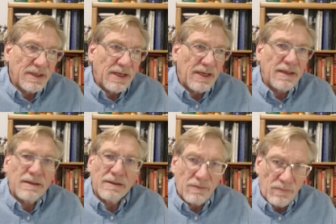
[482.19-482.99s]
in
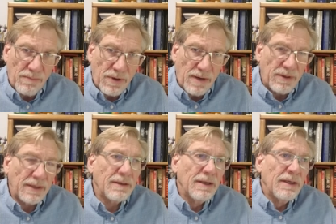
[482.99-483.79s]
the Republic.
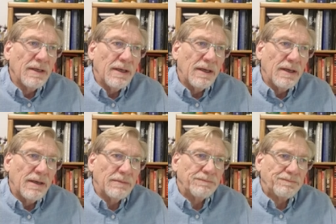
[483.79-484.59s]

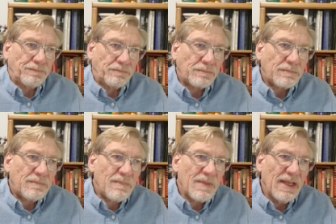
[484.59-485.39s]
Um,
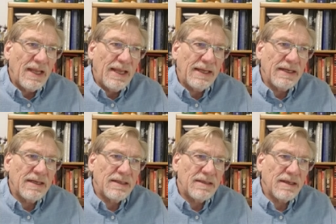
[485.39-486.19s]

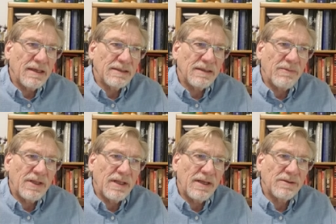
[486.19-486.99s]
and uh, some of the
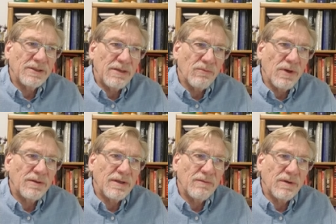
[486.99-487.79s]
letters he wrote
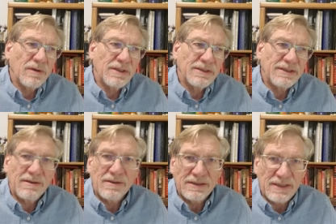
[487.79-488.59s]
that were
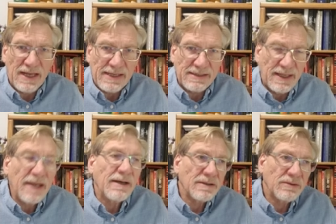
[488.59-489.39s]
considered his last
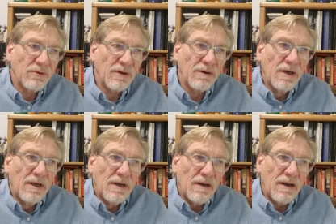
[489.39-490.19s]
letters were
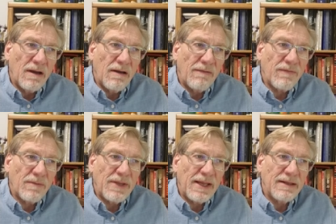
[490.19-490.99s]
uh,
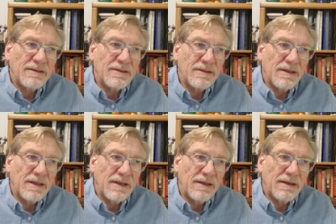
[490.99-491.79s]
from that
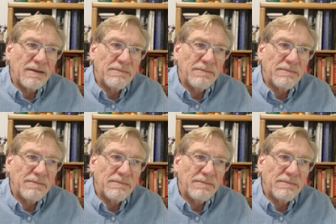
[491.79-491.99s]
uh,